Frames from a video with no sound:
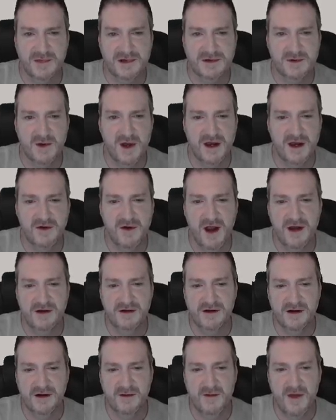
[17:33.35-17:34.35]
That's why I
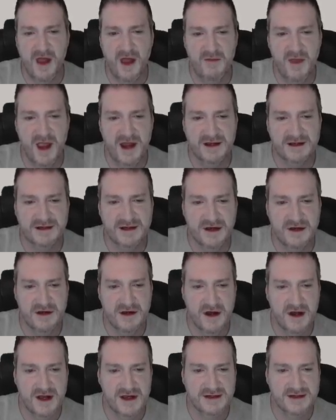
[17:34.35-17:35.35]
created it. I made it so
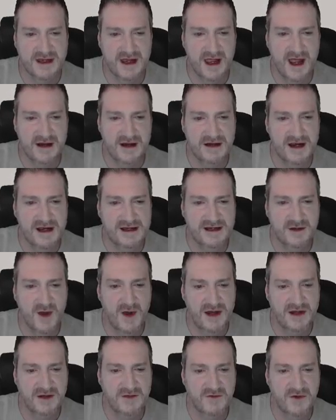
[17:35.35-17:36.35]
you guys uh, had an
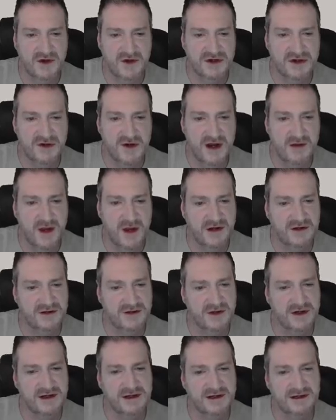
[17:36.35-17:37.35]
easy way to convert your
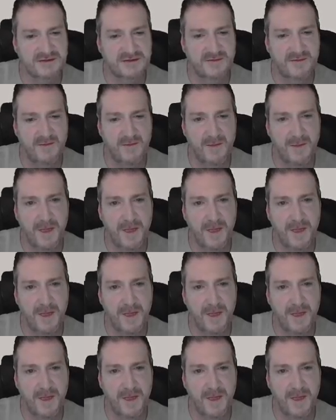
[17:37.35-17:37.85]
animated trees.